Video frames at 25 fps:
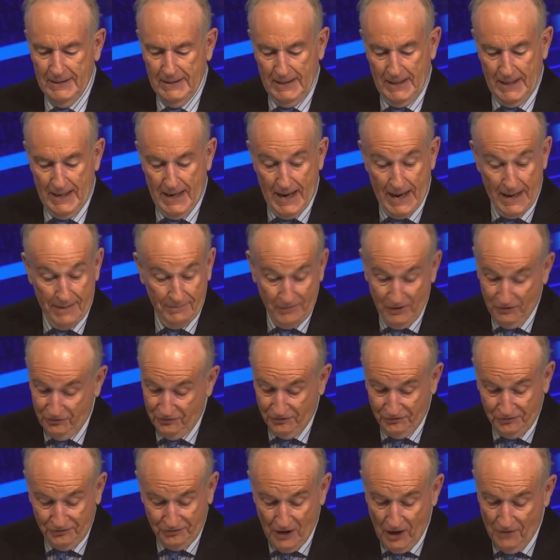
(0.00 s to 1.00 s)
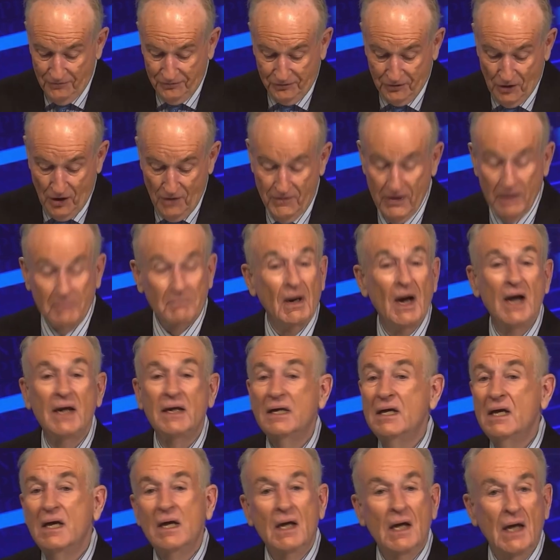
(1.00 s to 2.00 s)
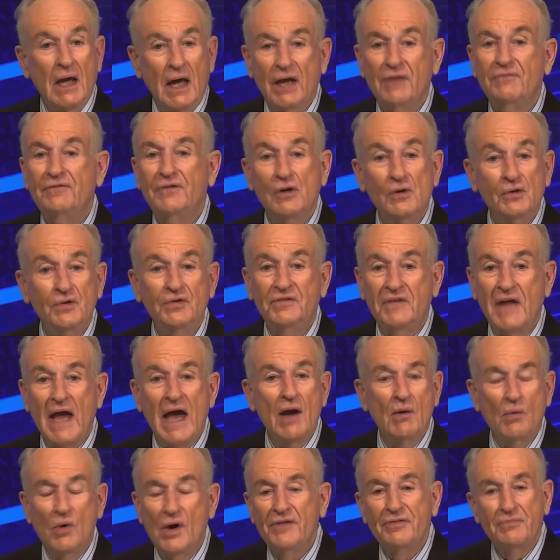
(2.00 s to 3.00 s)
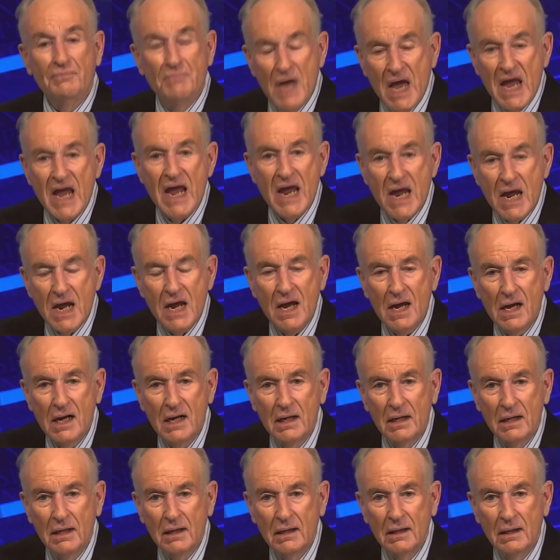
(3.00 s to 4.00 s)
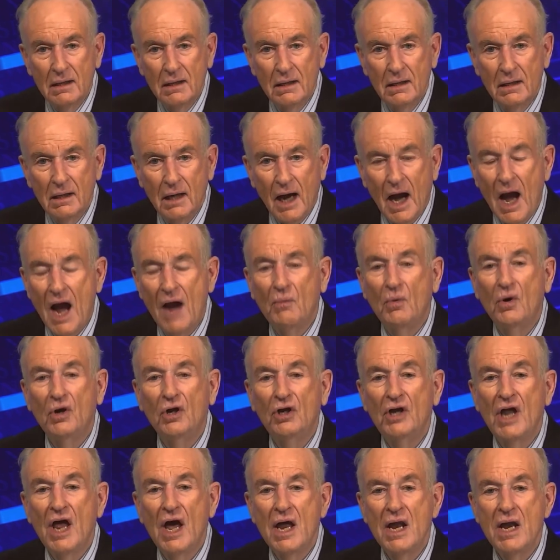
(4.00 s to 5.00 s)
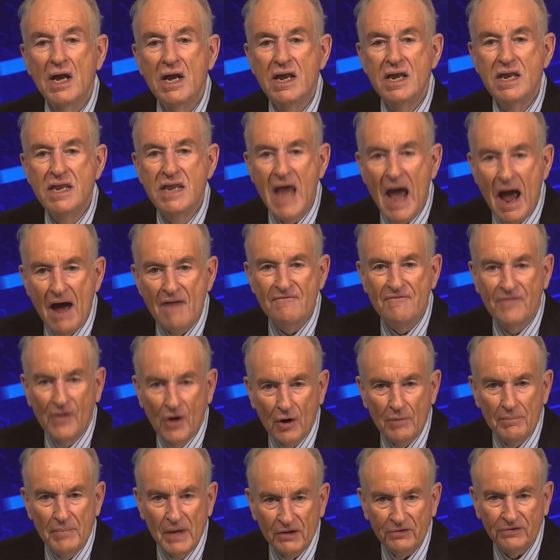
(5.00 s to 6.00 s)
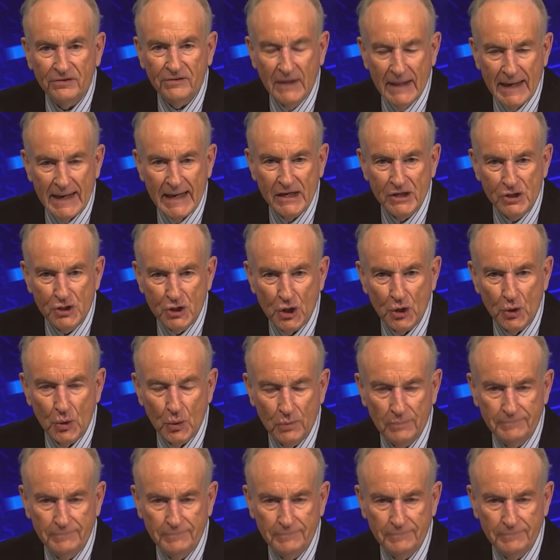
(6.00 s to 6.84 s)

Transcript: And this is self-serving, but if you stay with me, I will never mislead you.